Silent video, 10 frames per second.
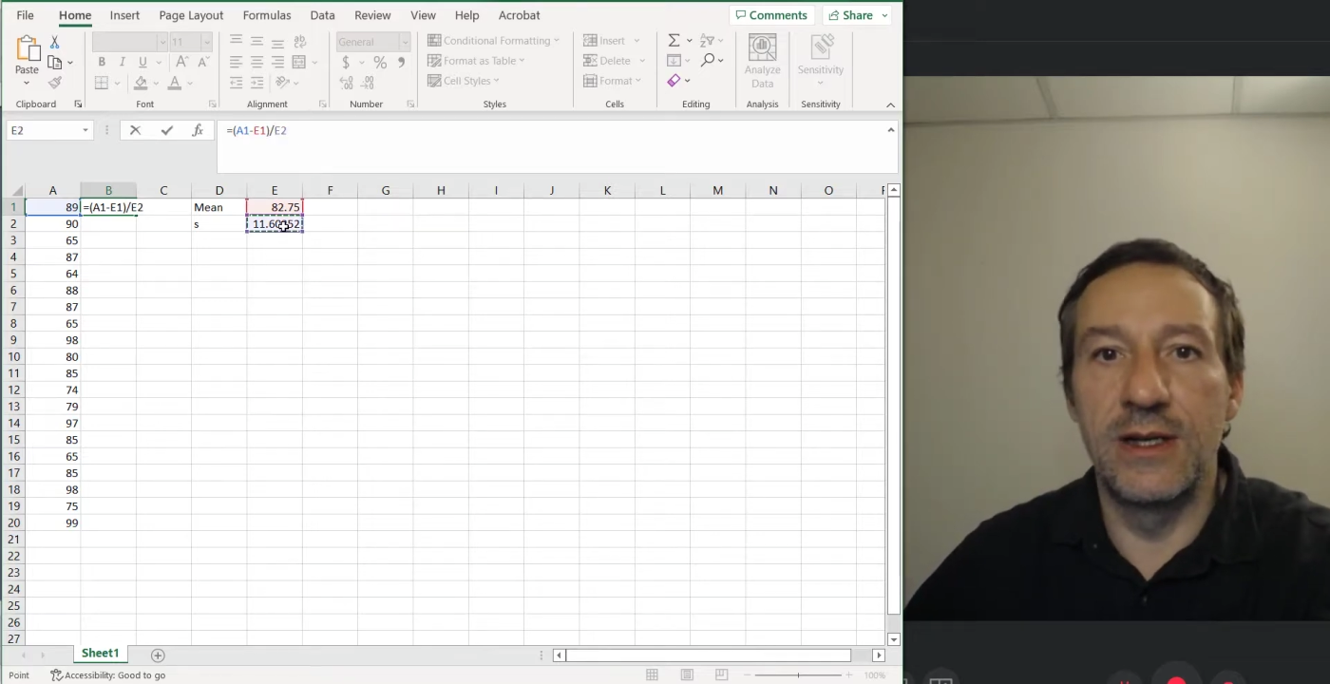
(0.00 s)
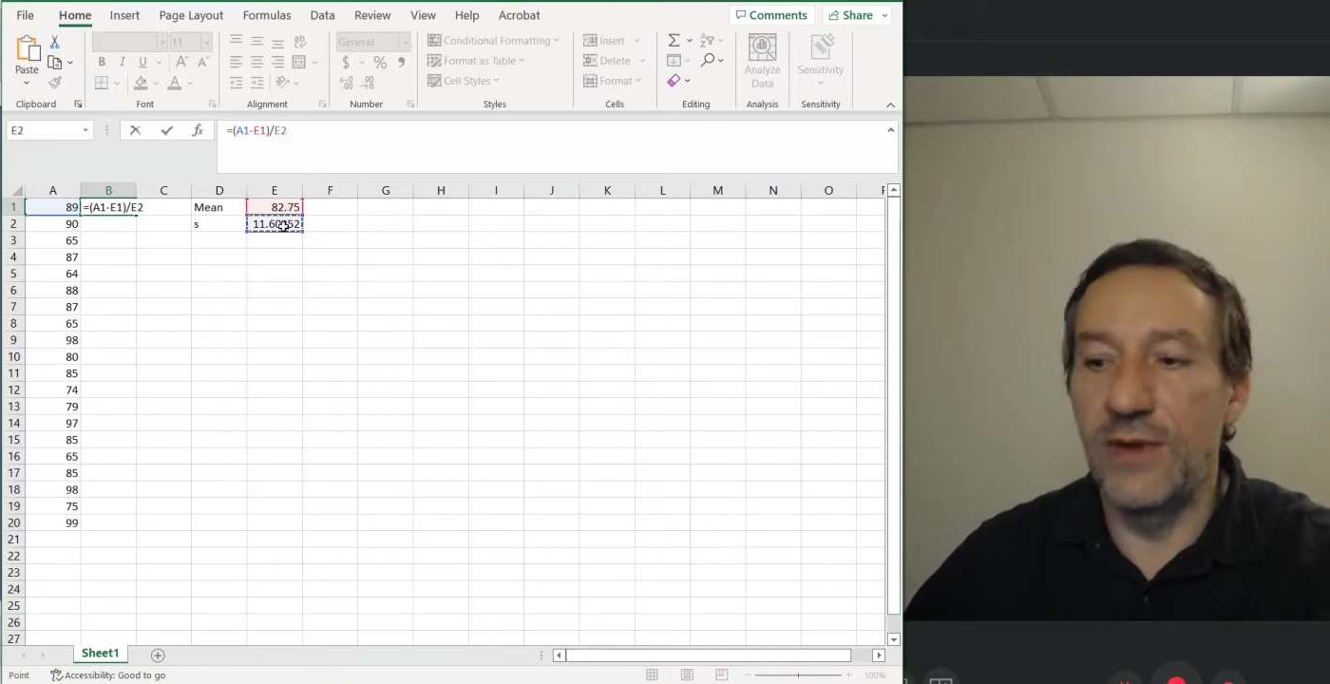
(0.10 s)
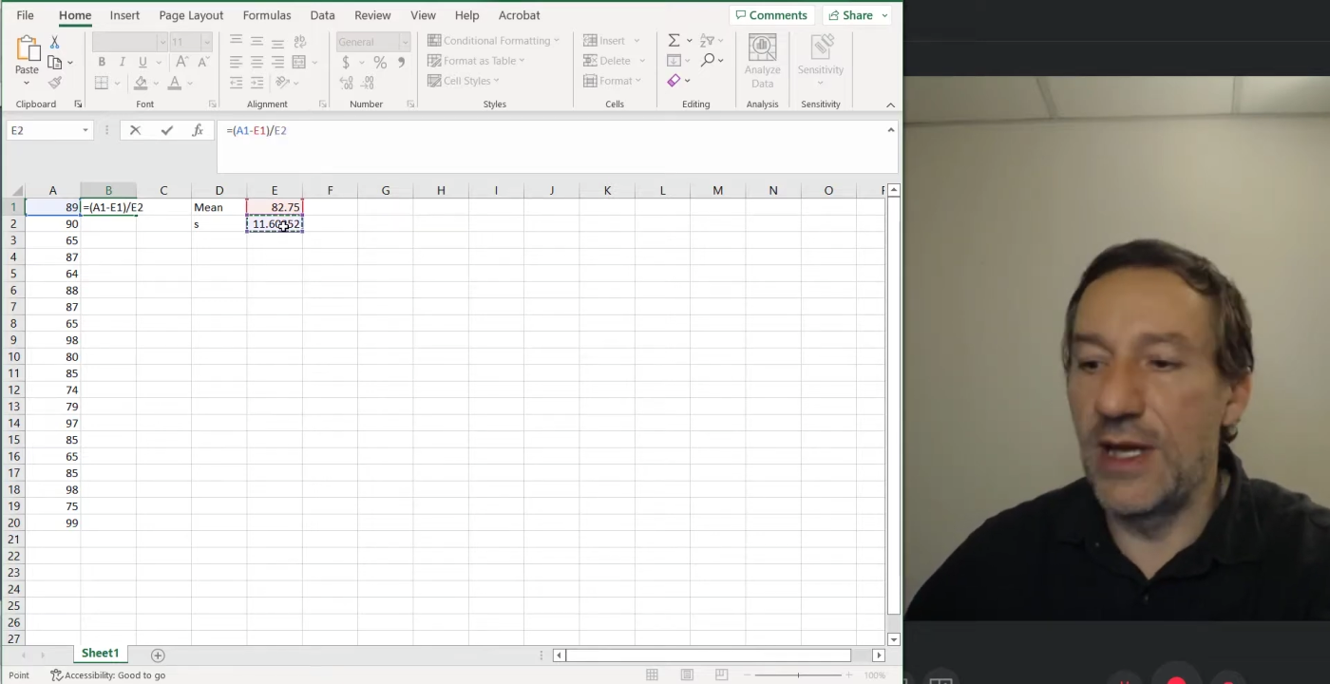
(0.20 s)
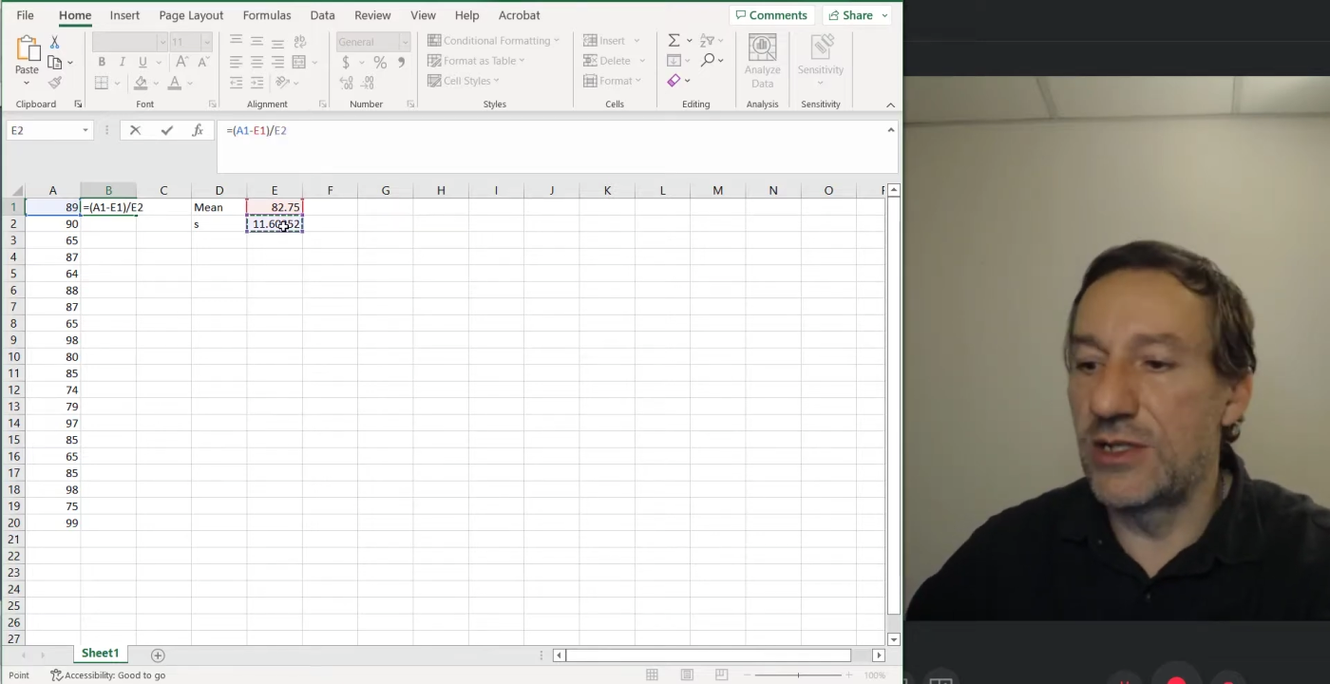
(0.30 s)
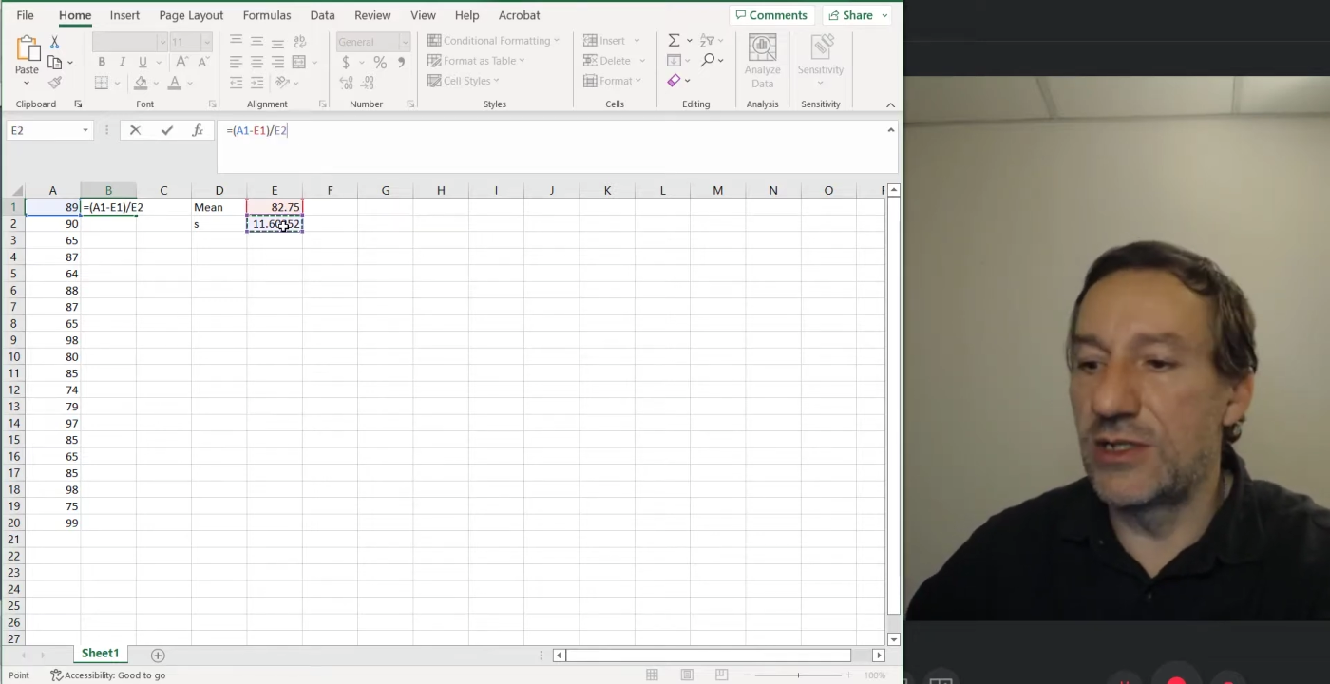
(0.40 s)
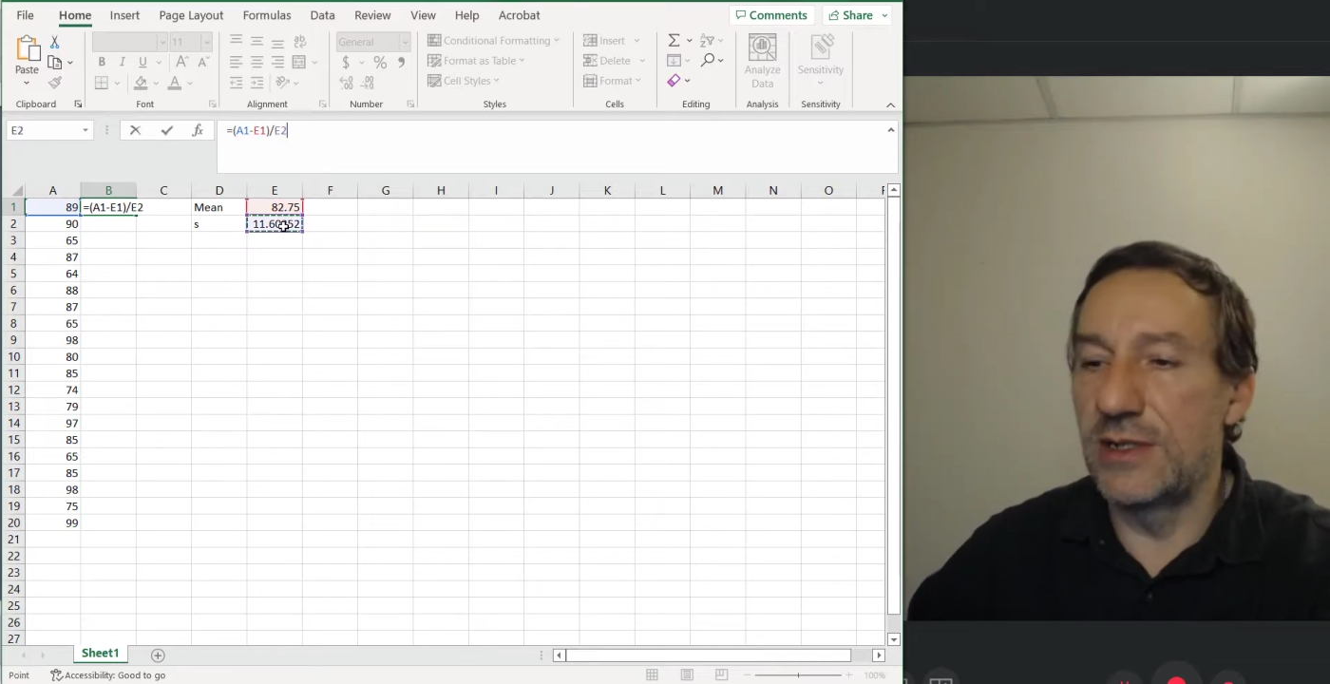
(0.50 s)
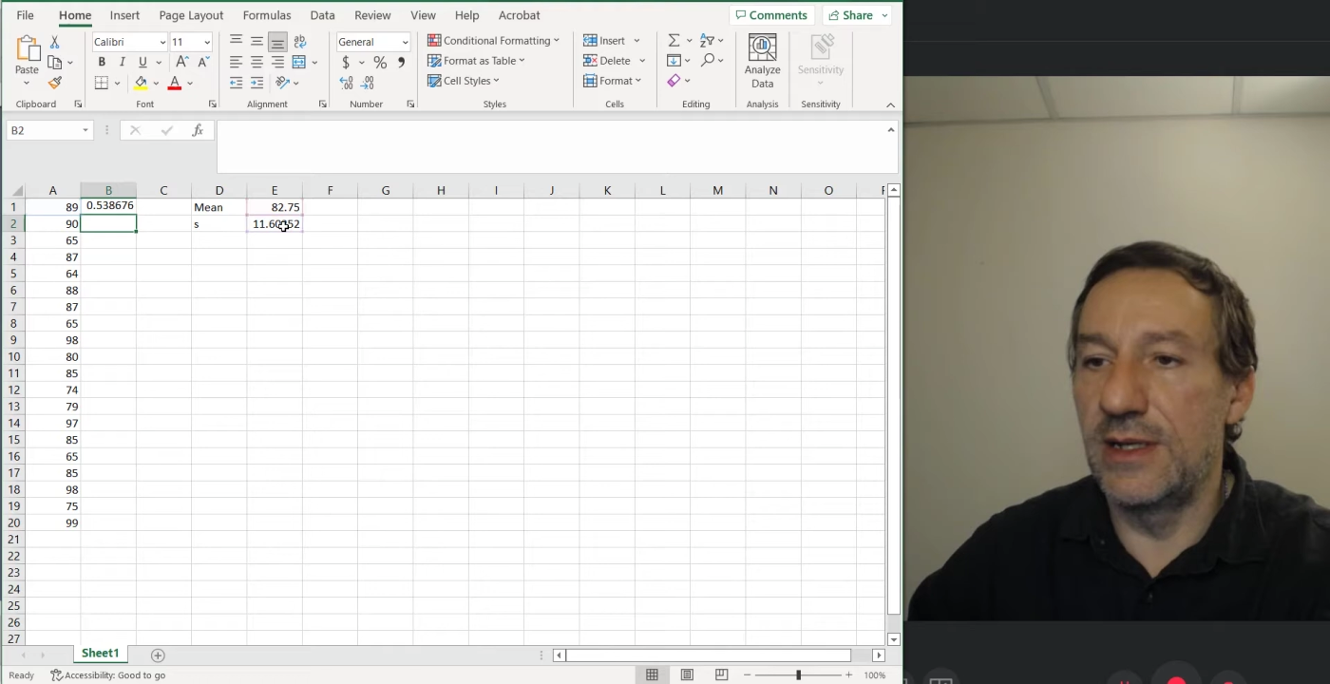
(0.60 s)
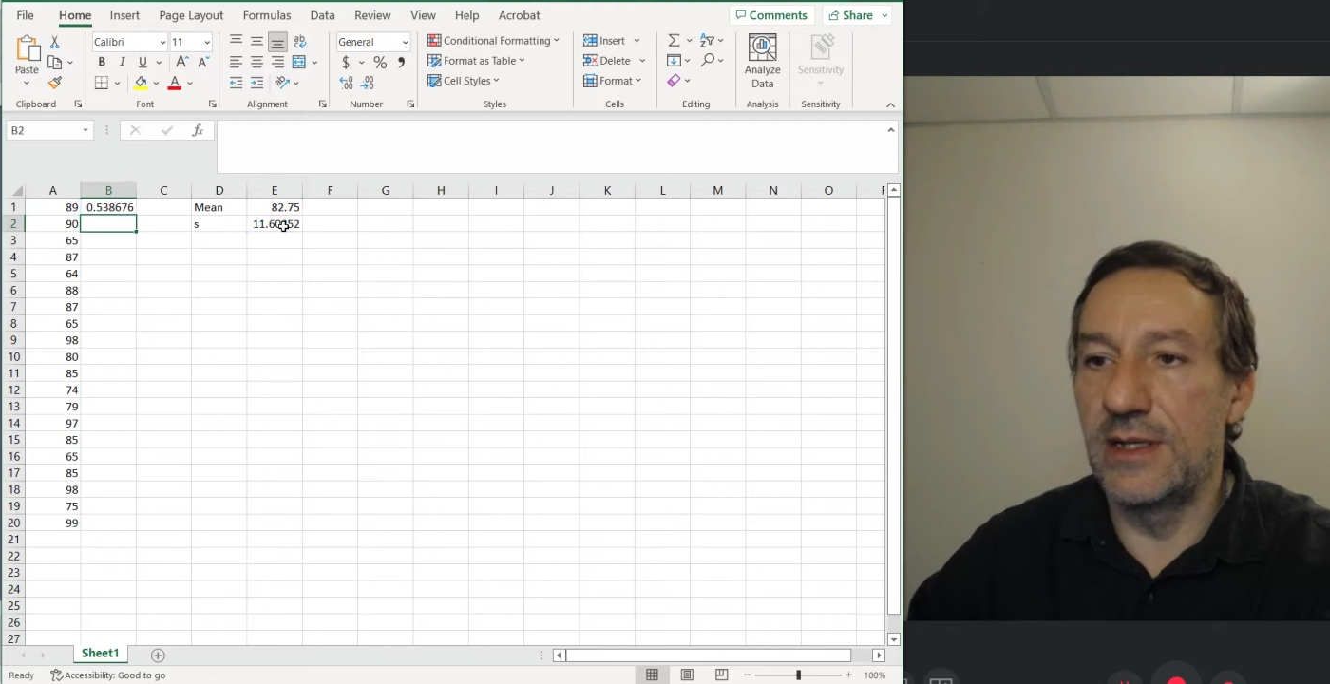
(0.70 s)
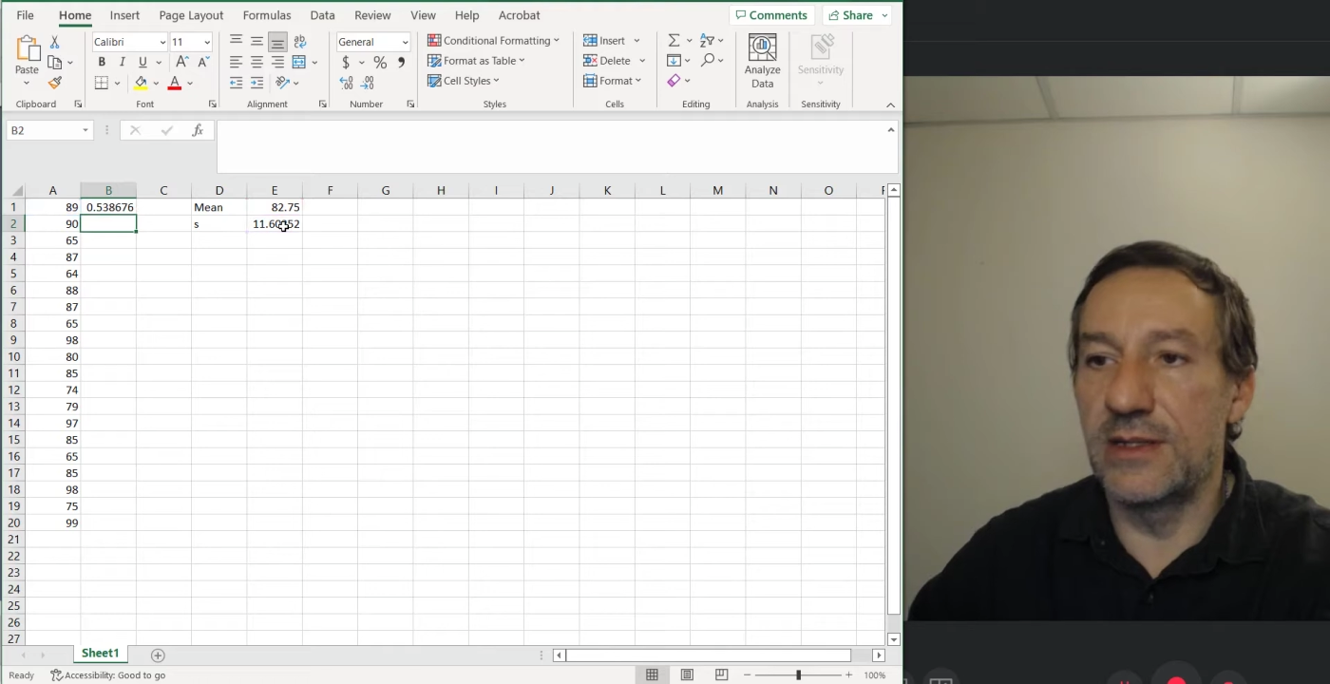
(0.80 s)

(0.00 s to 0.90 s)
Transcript: deviation.